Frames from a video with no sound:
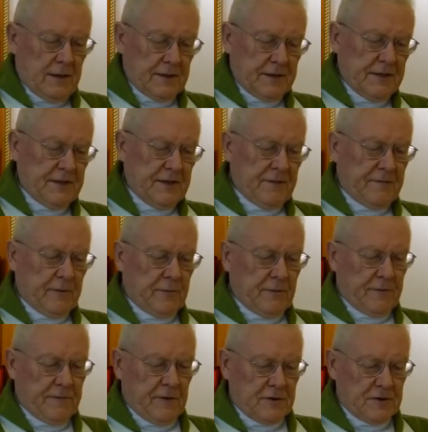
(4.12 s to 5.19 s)
A reading from
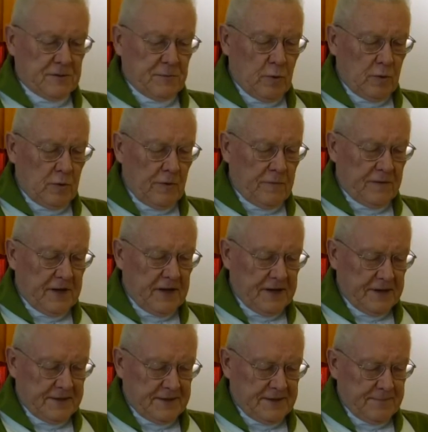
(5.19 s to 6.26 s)
the first book of
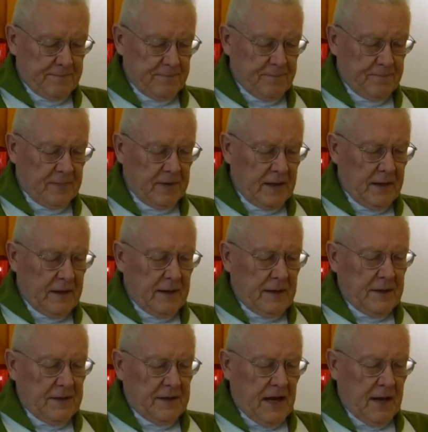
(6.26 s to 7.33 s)
Kings.
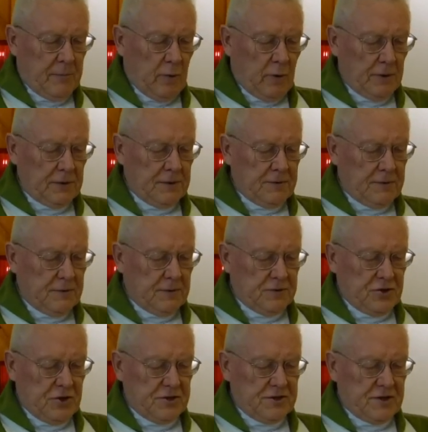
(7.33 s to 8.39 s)
Naboth, the
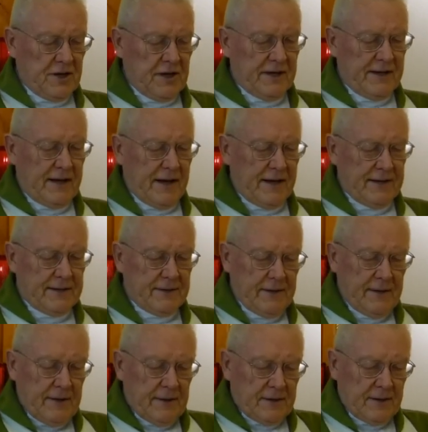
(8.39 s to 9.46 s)

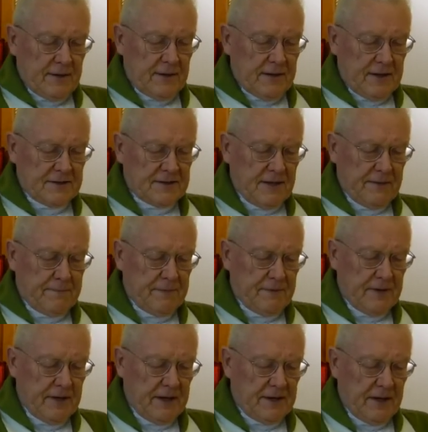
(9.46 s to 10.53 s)
Jezreelite,
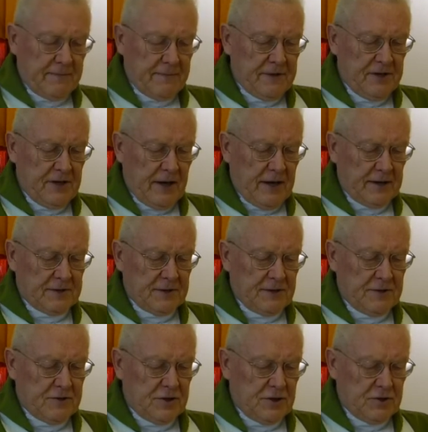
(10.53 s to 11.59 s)
had a vineyard
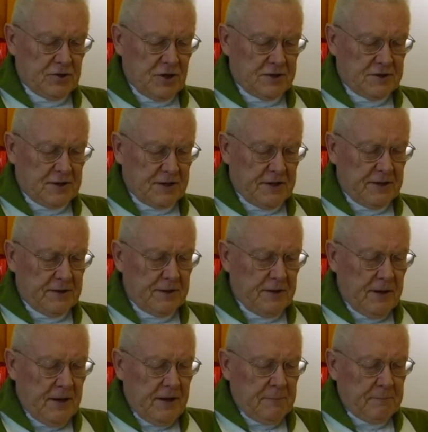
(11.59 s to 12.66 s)
in Jezreel
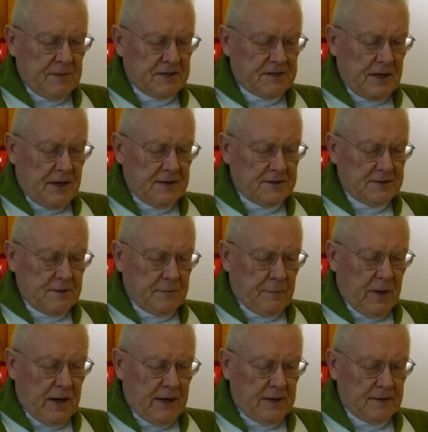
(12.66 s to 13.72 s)
besides the
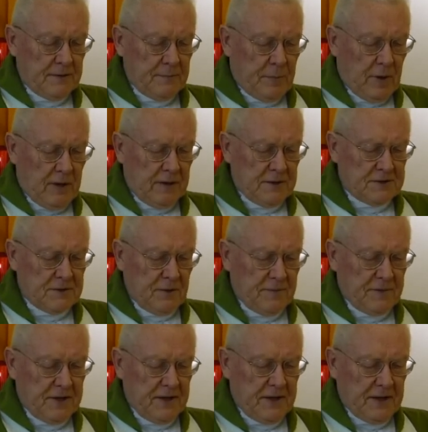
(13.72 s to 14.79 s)
palace
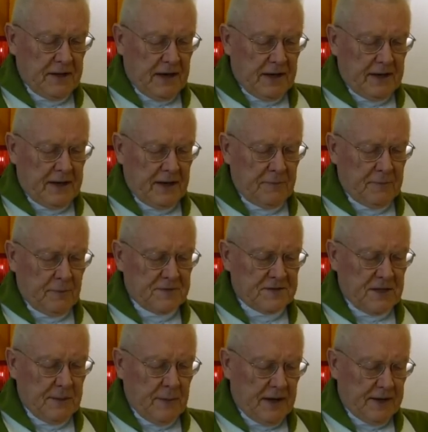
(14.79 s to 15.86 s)
of King Ahab of
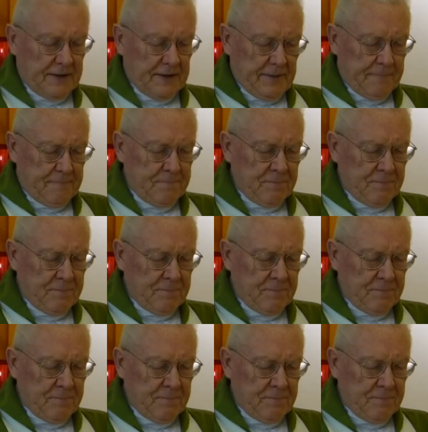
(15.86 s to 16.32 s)
Samaria.